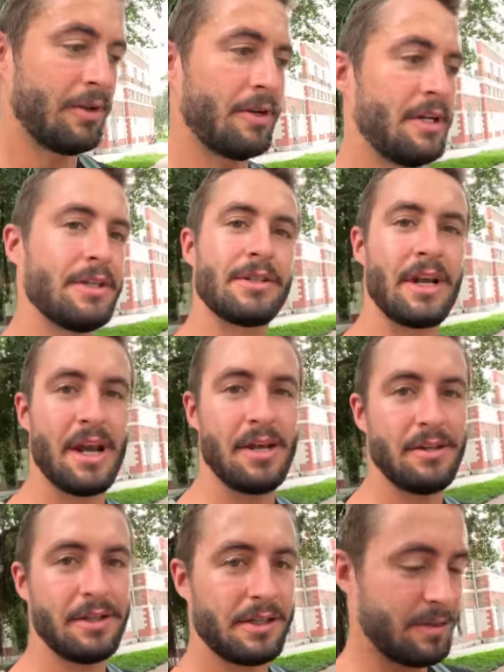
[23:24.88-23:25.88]
there is
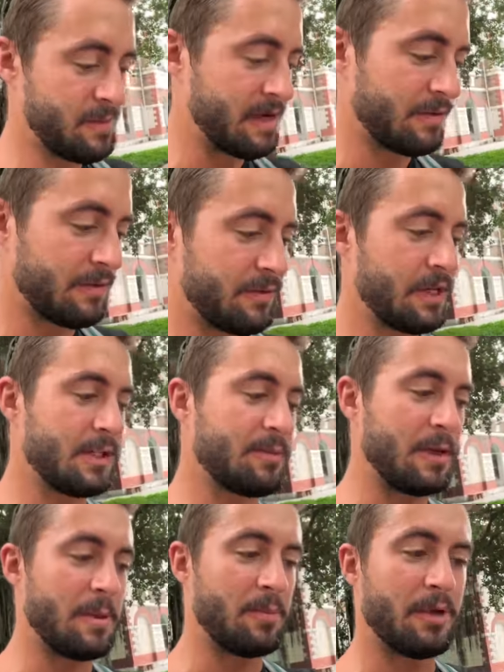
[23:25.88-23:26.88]
endless amounts of nice
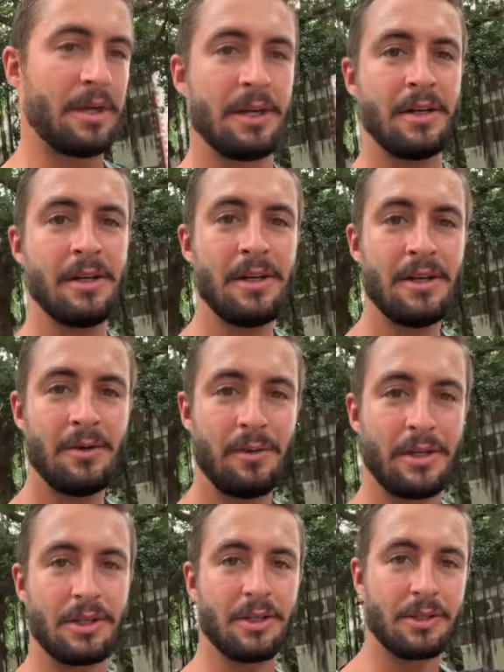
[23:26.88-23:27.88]
people here.
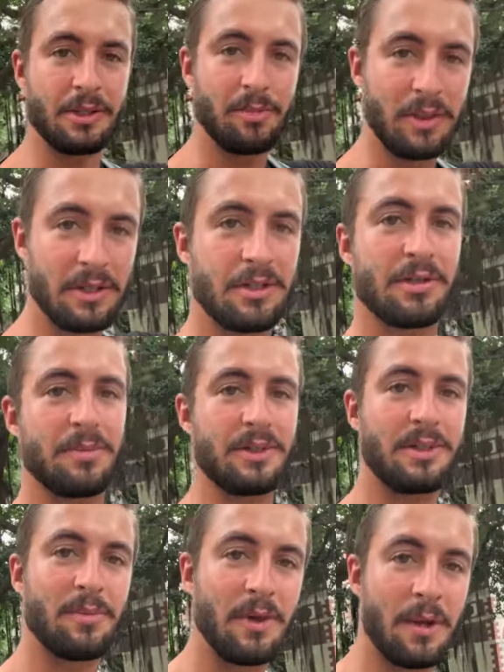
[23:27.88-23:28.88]
We just took some pictures with
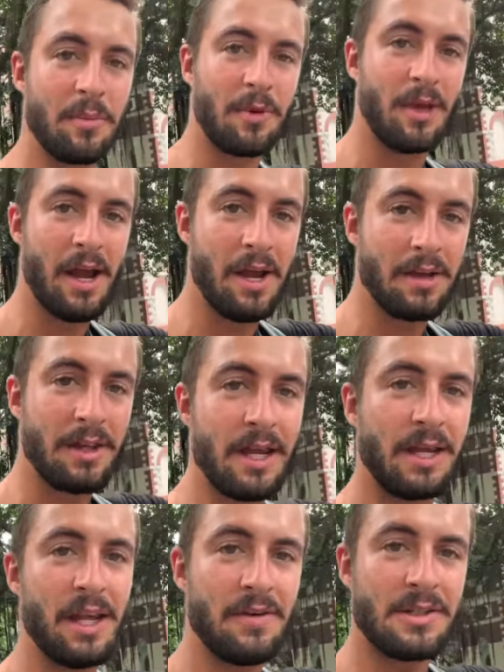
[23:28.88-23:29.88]
some people and they
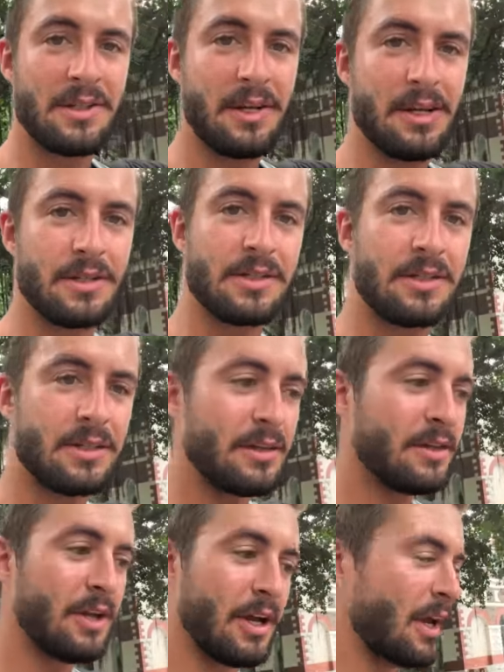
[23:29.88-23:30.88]
gave us this.
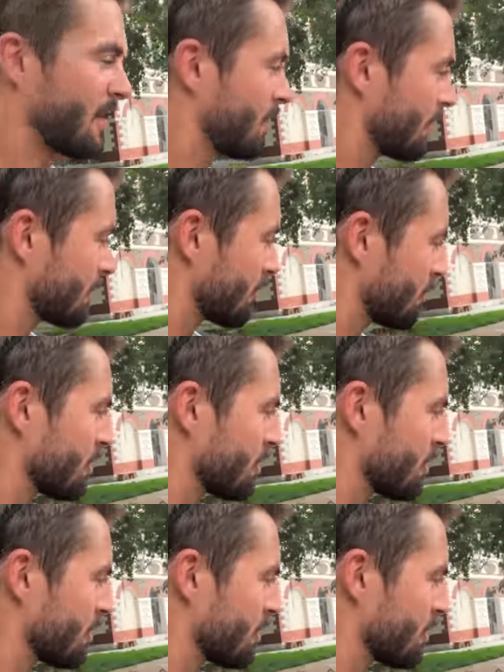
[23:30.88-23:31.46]
And I got the